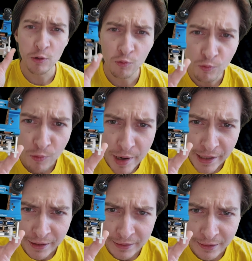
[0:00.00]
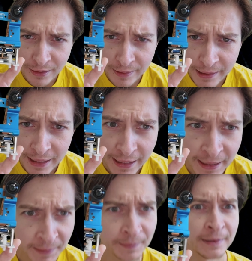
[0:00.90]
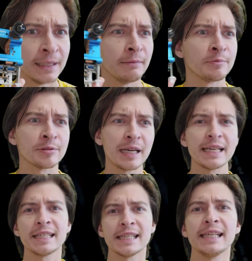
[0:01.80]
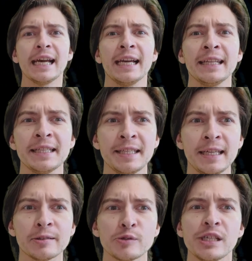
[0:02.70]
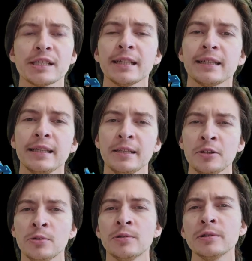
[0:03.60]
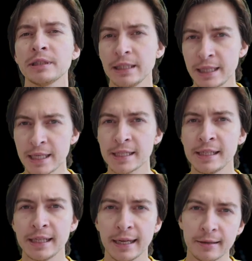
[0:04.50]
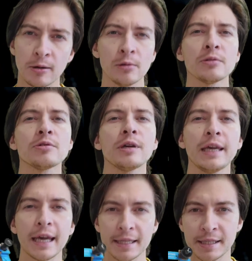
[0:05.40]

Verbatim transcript: weird looking, pricey, and until recently not easy at all to get